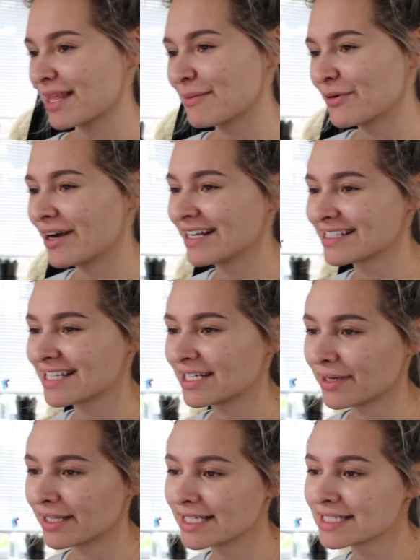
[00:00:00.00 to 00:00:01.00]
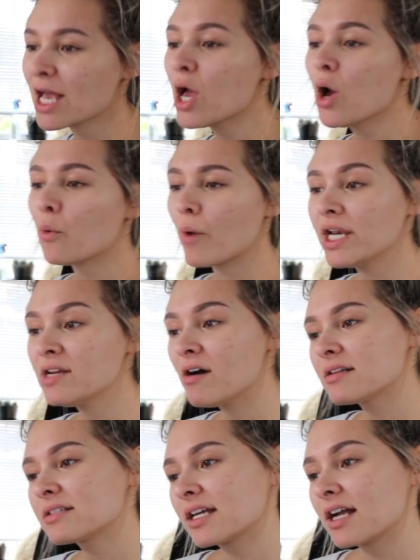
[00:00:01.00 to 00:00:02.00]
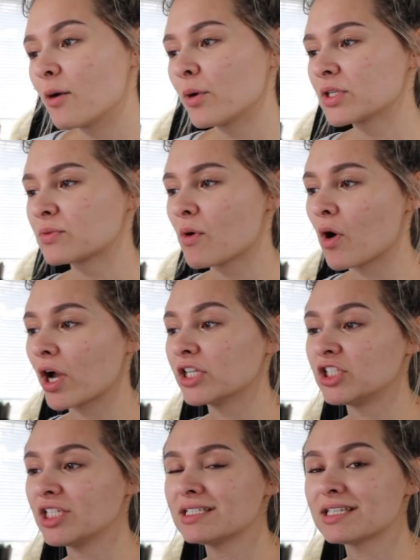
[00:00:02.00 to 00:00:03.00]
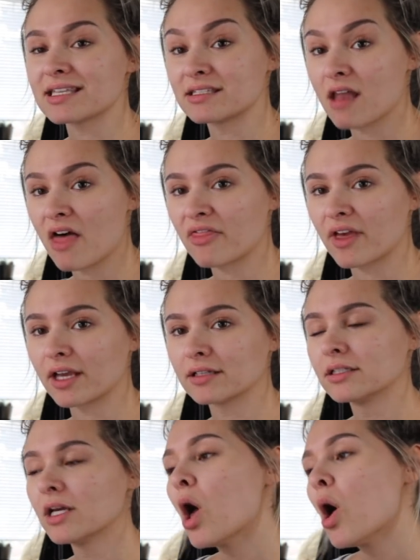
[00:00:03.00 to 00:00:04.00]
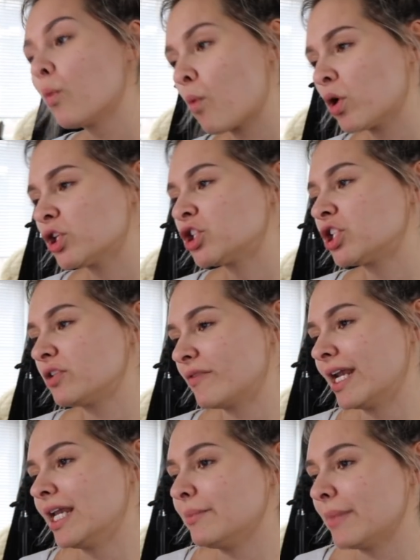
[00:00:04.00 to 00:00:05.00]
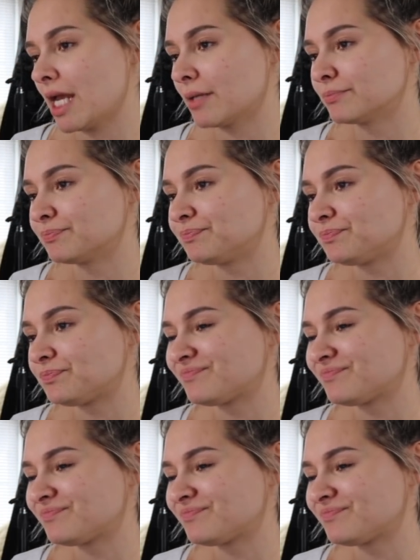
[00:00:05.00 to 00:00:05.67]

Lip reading: I'm quite excited about this. When you ask a girl what's wrong and she says nothing, what does she really mean?